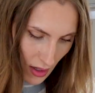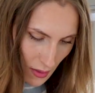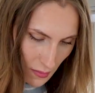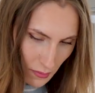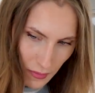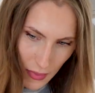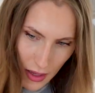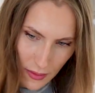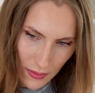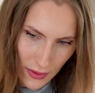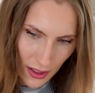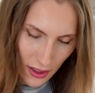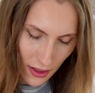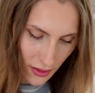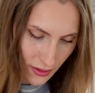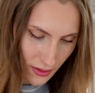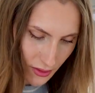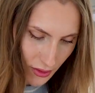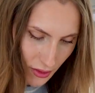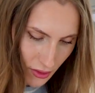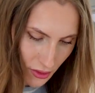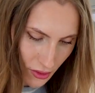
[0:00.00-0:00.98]
Maybe,
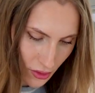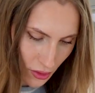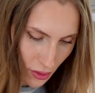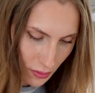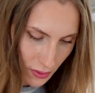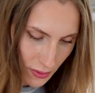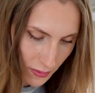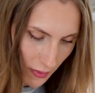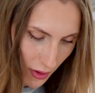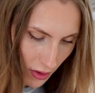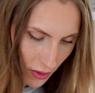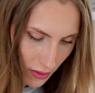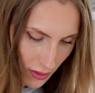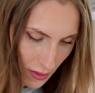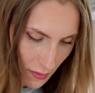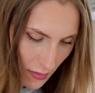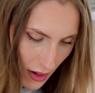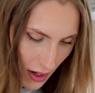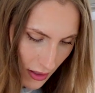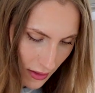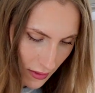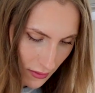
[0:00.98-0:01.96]
is your scoop smaller than
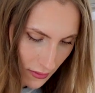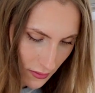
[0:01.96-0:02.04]
mine?